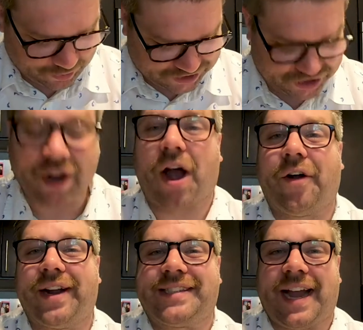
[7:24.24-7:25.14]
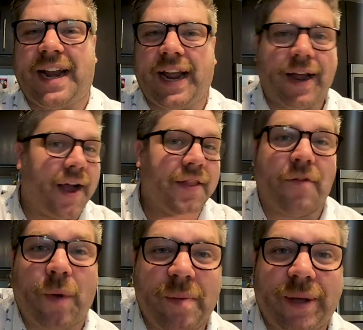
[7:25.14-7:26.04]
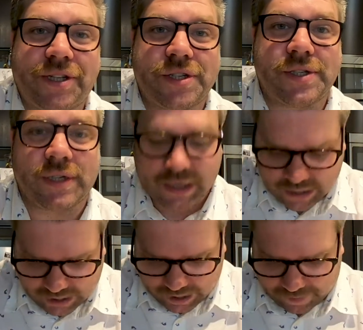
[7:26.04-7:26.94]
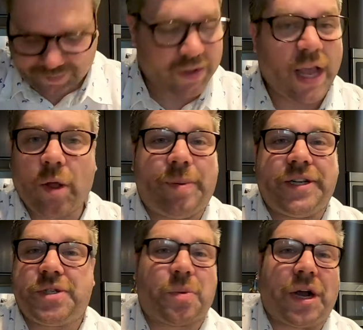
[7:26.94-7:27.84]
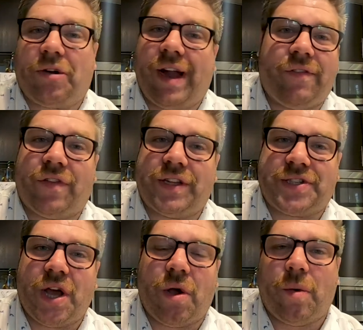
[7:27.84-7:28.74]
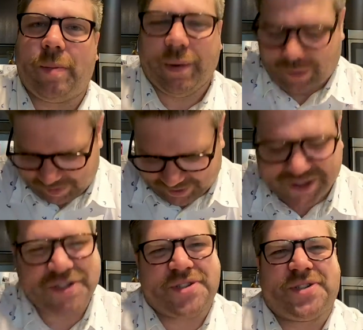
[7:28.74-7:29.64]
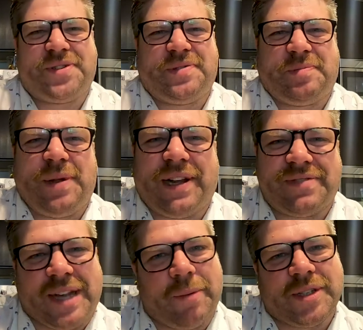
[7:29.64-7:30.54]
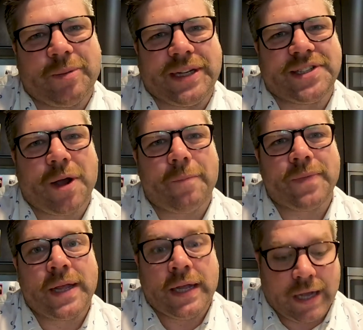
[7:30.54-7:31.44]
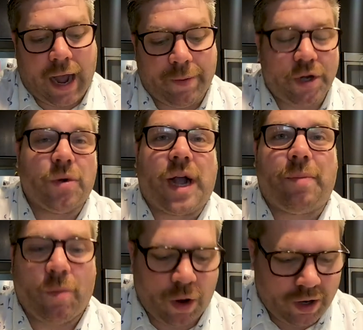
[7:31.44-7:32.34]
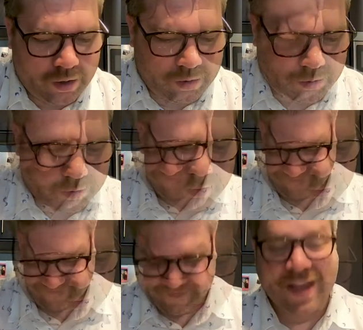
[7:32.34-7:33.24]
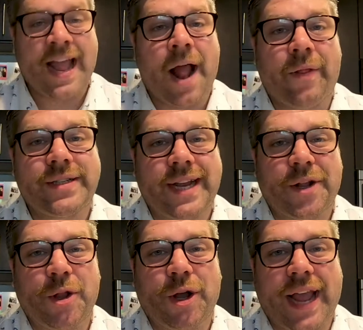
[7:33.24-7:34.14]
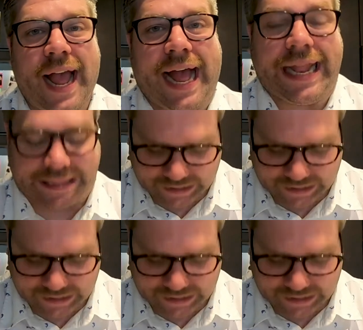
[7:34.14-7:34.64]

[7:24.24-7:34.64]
which are exciting. I love white peaches. Yellow peaches work great for this though, but white peaches just speak of summer to me. So I'm gonna do a couple more. And let's take a look at the